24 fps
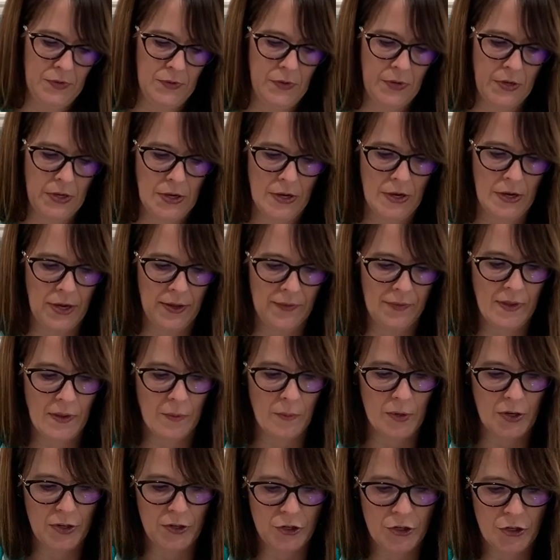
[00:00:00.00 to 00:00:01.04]
Okay, and
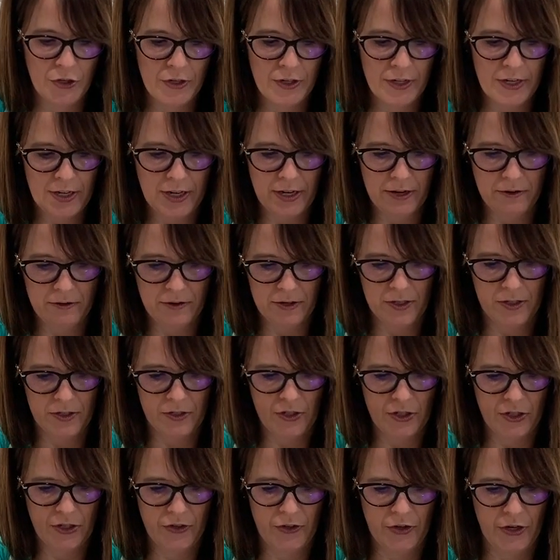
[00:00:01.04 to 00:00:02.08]
then you turn it out
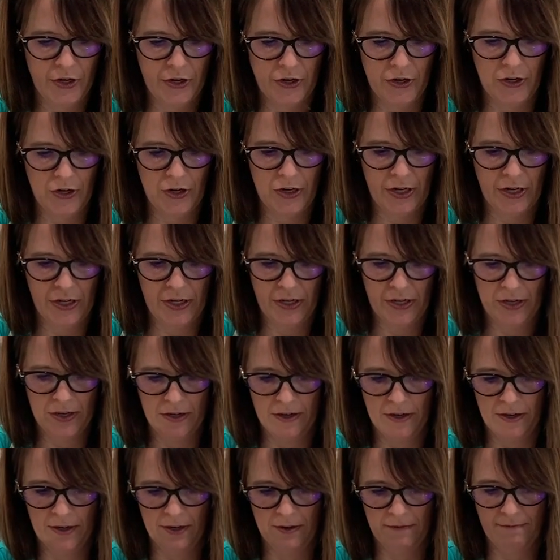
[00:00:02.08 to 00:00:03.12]
onto your
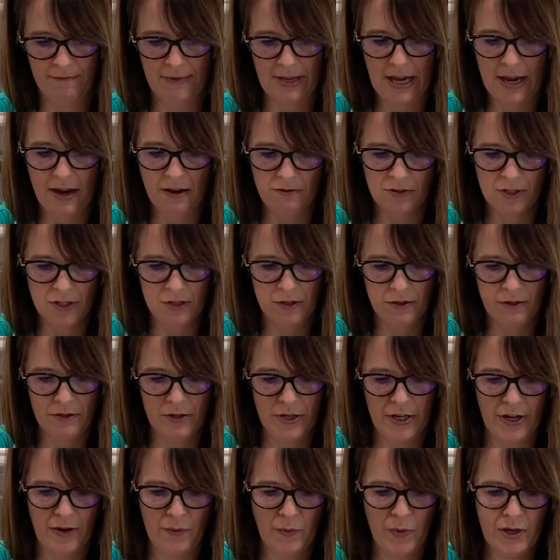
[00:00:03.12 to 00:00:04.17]
counter or
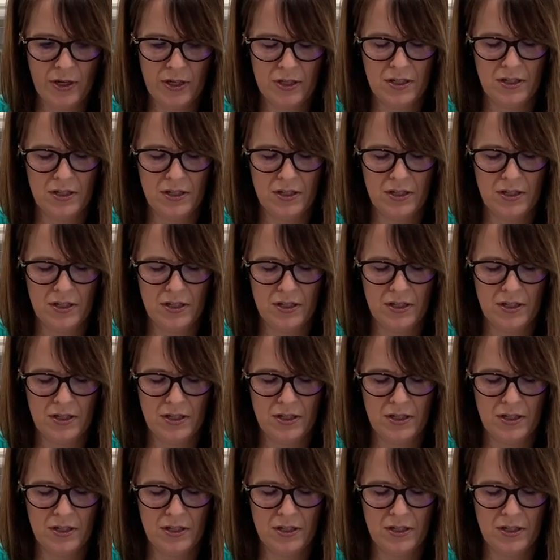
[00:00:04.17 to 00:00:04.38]
your work